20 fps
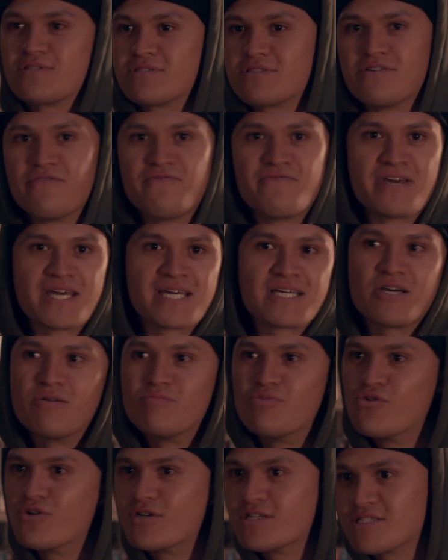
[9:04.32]
with the Venga
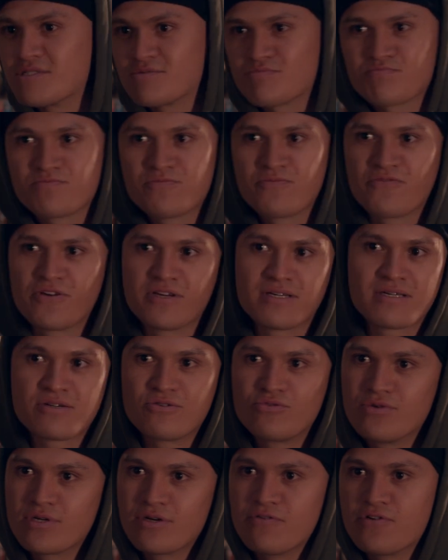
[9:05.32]
Boys thing
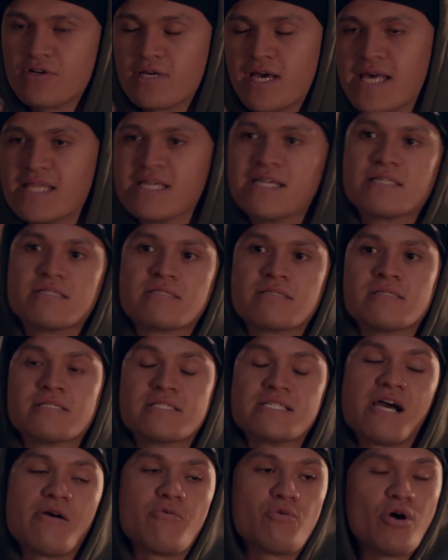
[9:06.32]
or whatever. And then,
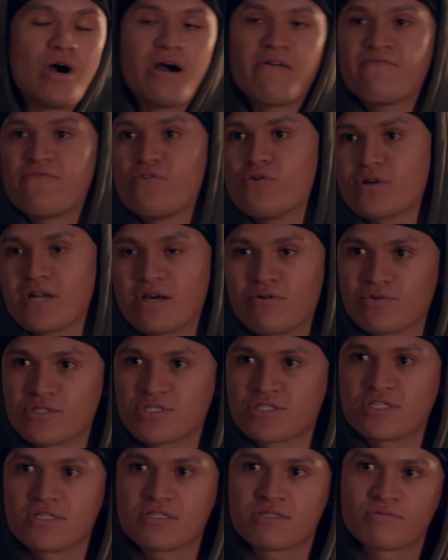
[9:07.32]
yeah, well, I thought that
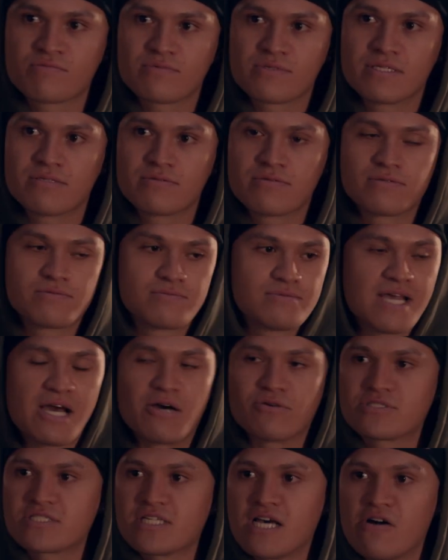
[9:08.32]
was just
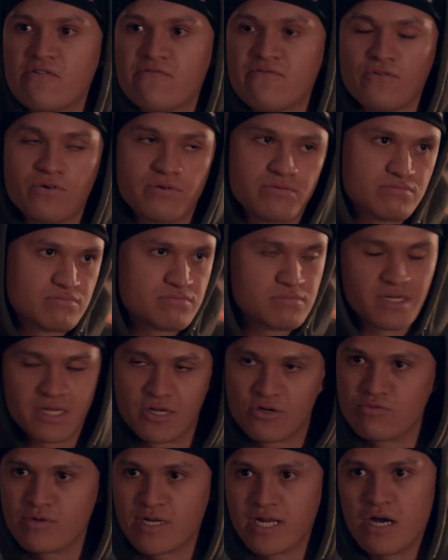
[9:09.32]
out south or a
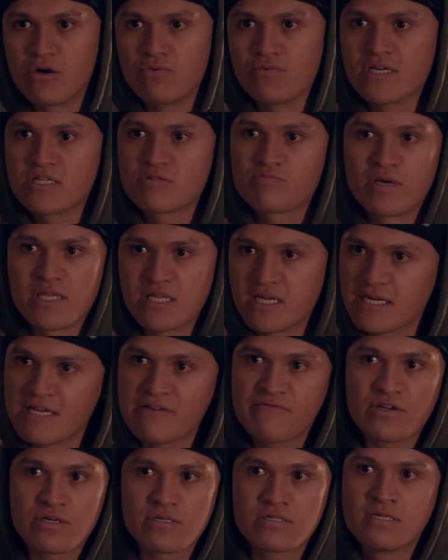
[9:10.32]
little bit out west, but then
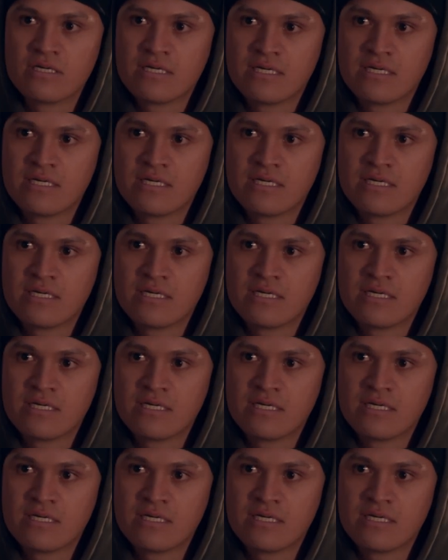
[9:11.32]
even